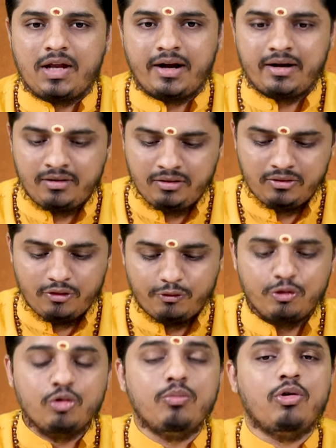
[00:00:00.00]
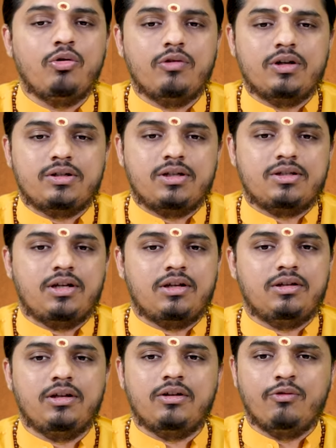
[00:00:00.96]
And few more verses are
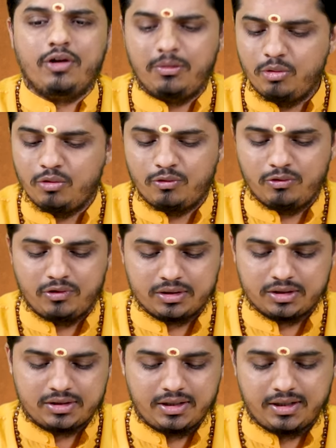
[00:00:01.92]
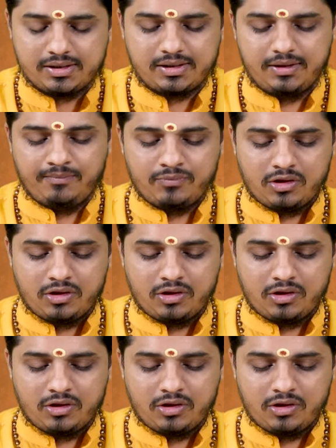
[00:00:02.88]
there, very beautiful verses. Let us see.